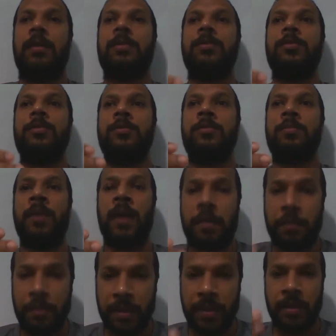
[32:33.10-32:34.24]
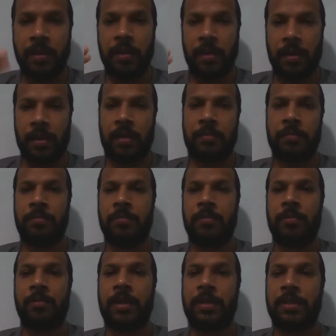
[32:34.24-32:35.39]
to be
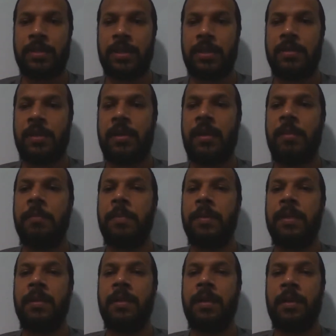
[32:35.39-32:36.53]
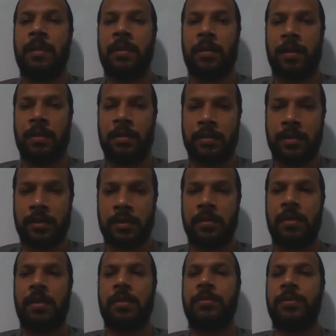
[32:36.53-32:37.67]
registered as a company in certain
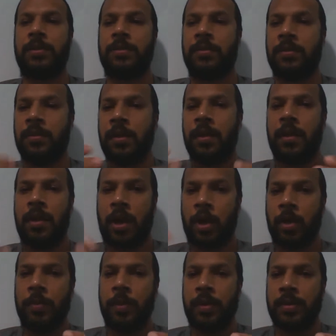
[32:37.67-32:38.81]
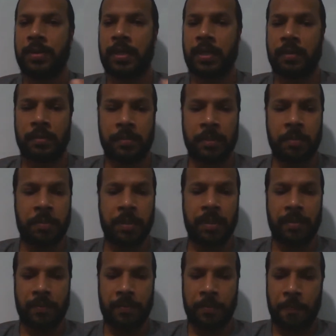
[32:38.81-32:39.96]
countries. So I hope you understand the P.
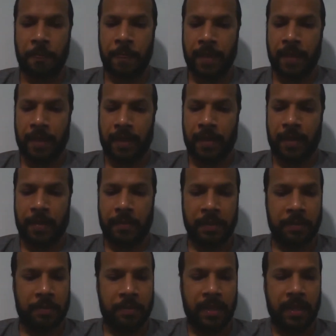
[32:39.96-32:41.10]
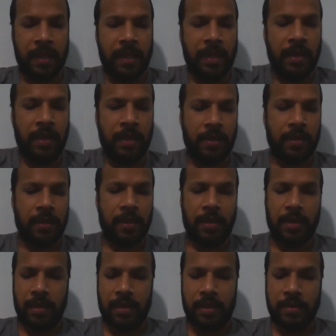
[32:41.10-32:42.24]
The E
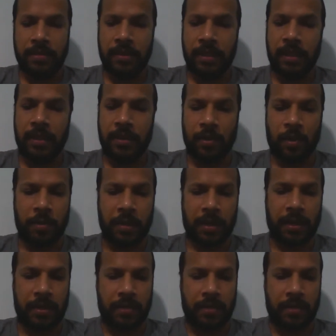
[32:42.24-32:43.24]
is economic,